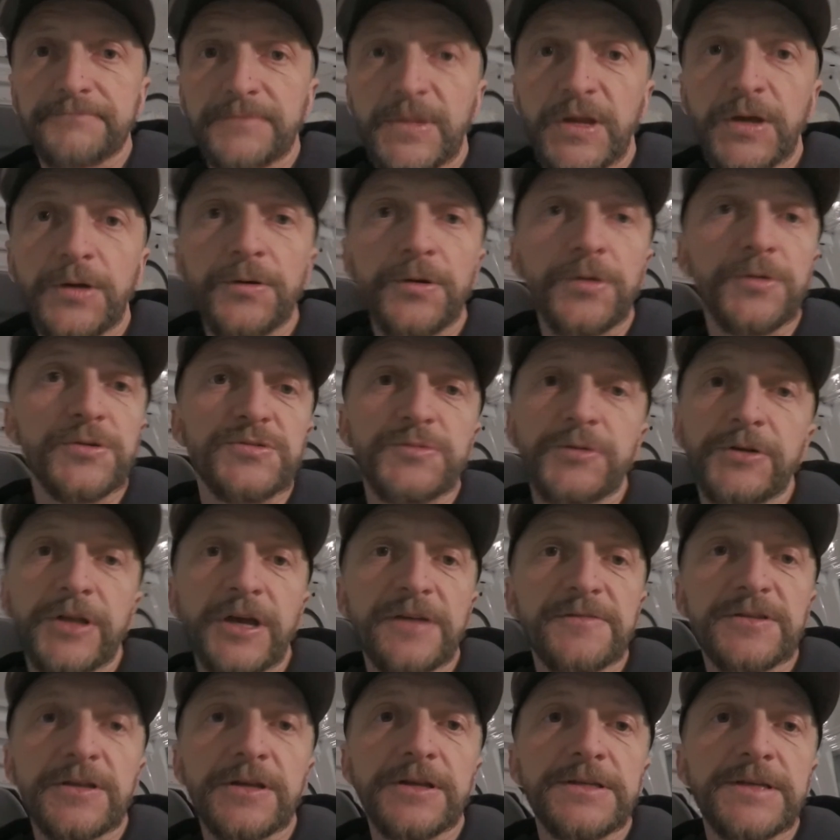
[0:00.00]
who knows where
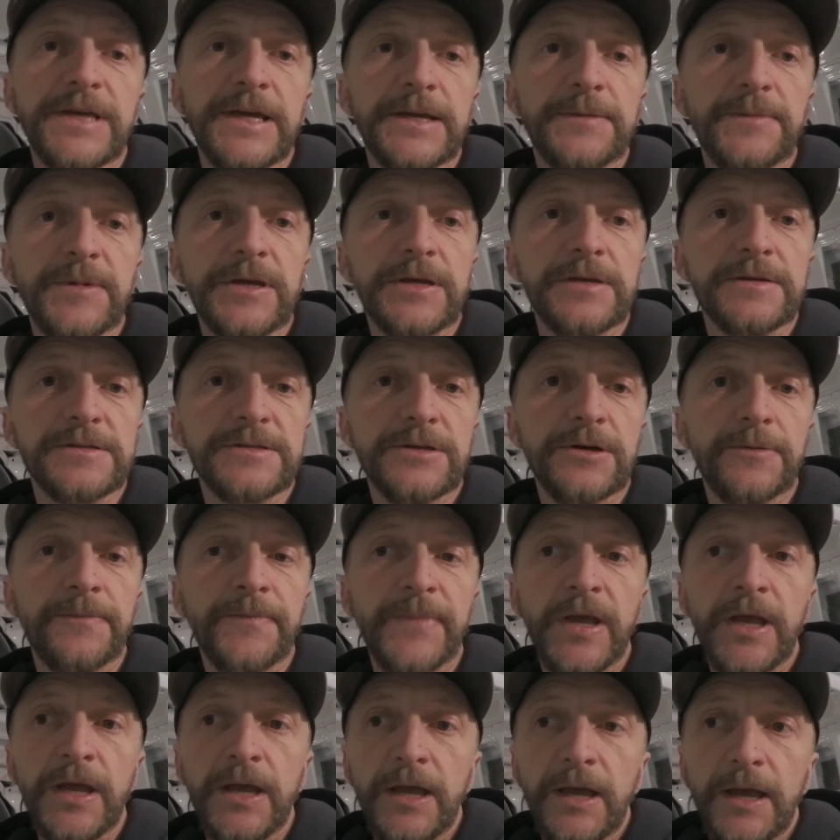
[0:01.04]
life's going to take me. So
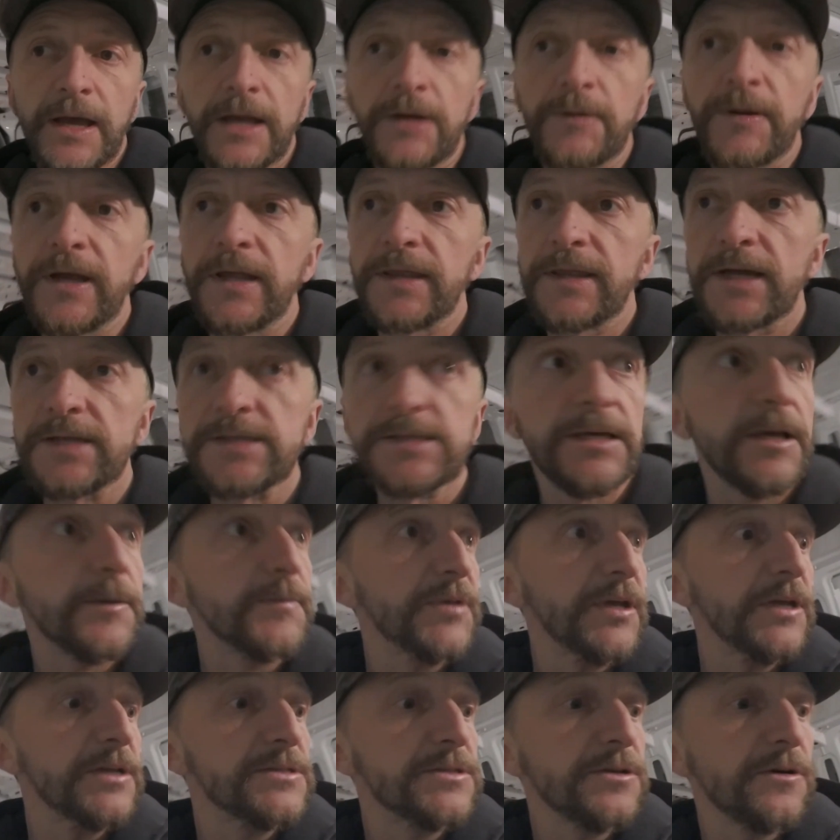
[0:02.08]
anyway, that's the
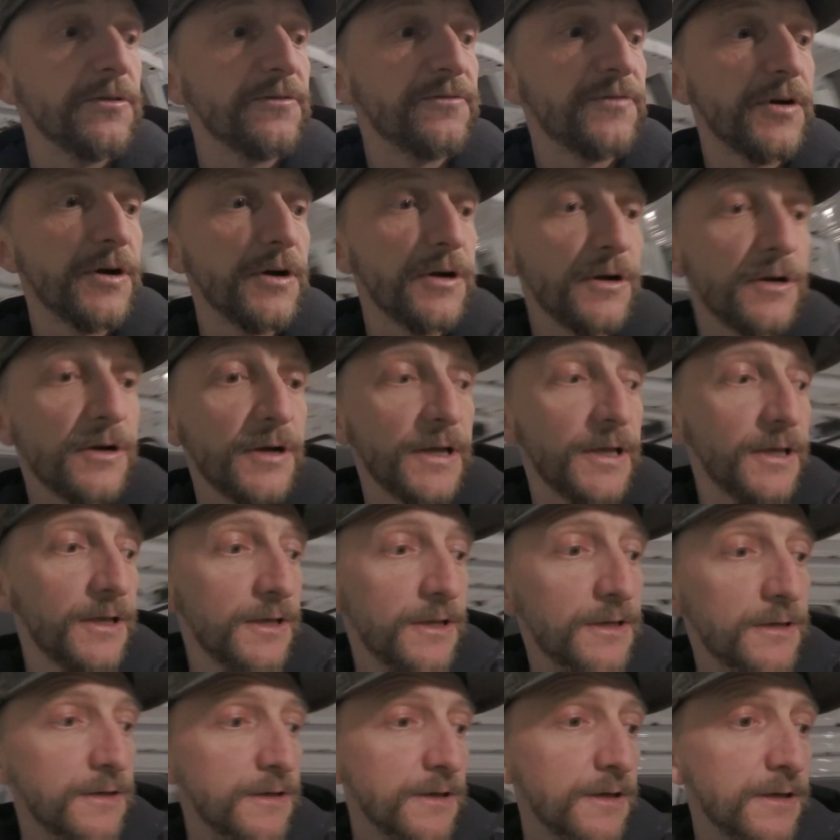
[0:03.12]
update so far,
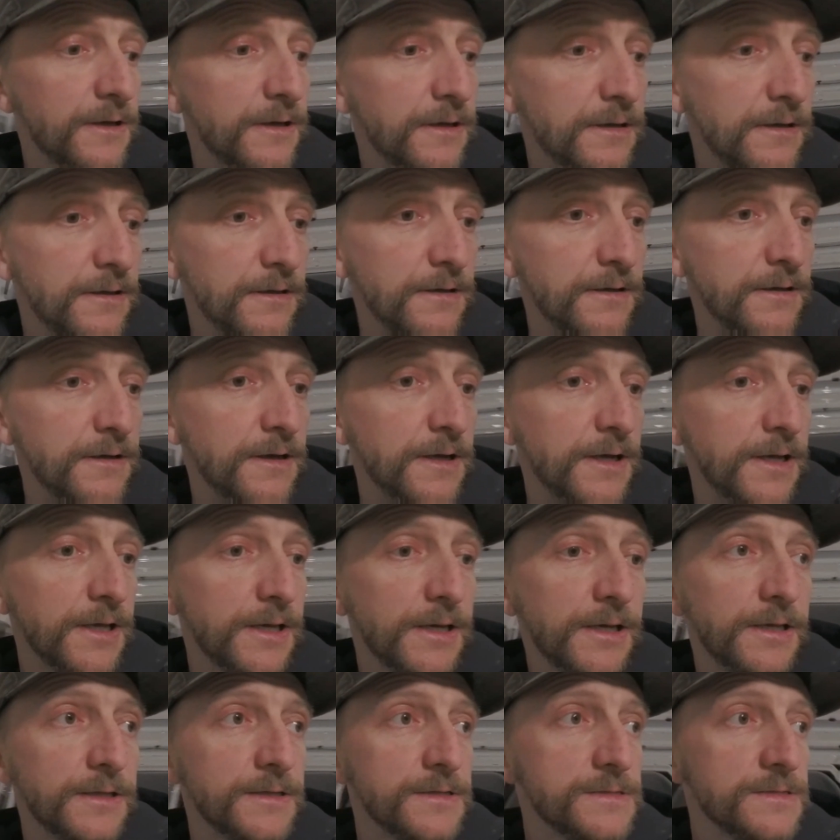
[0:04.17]
and
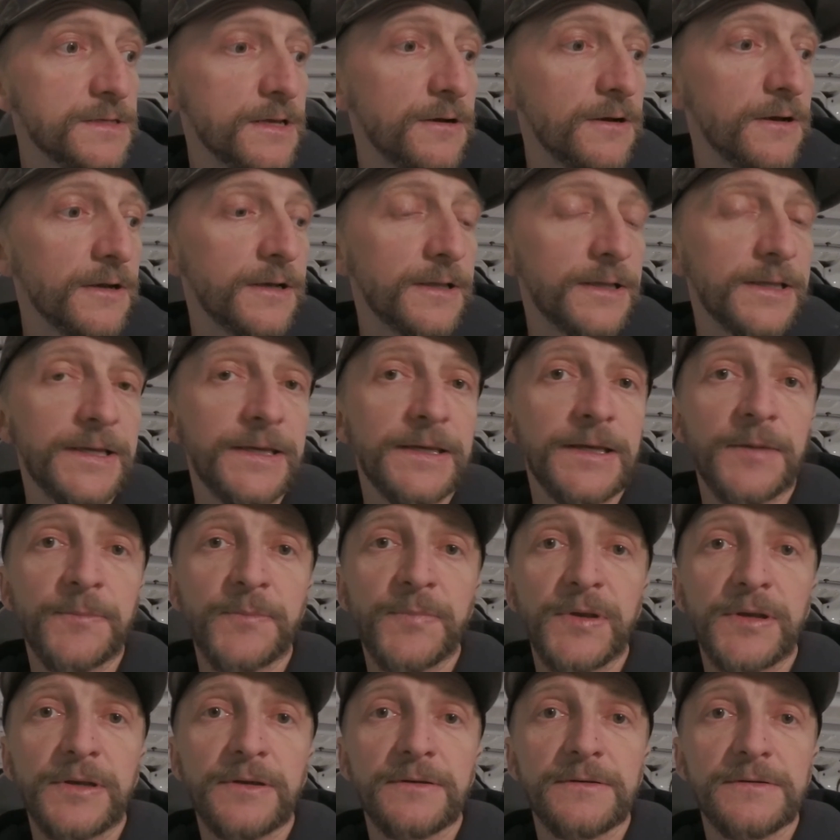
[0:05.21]
gotta get this area cleaned up
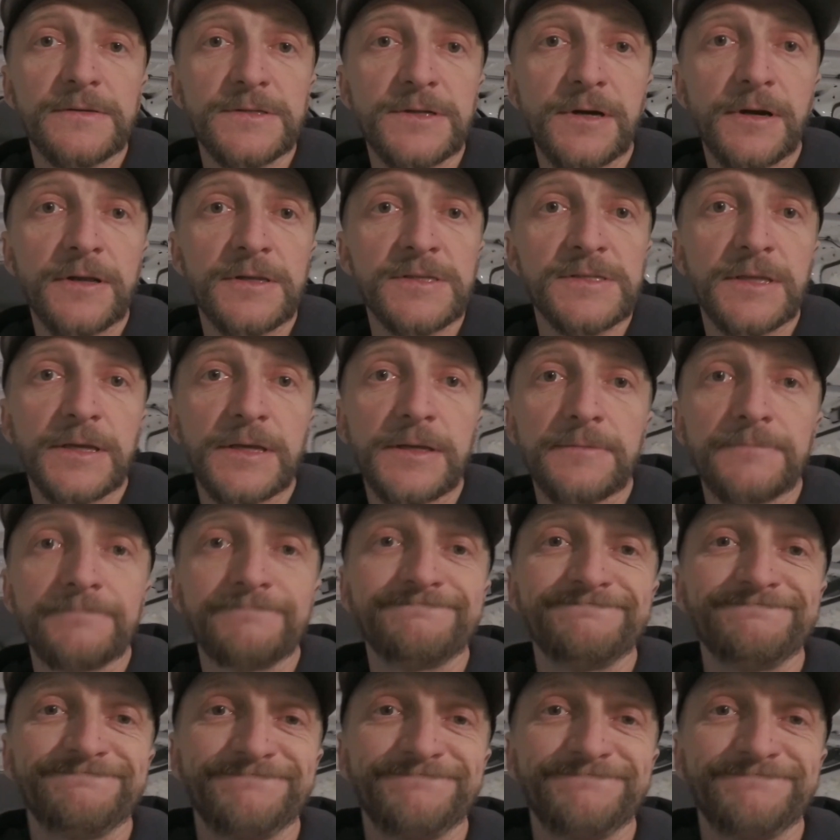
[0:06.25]
and start insulating.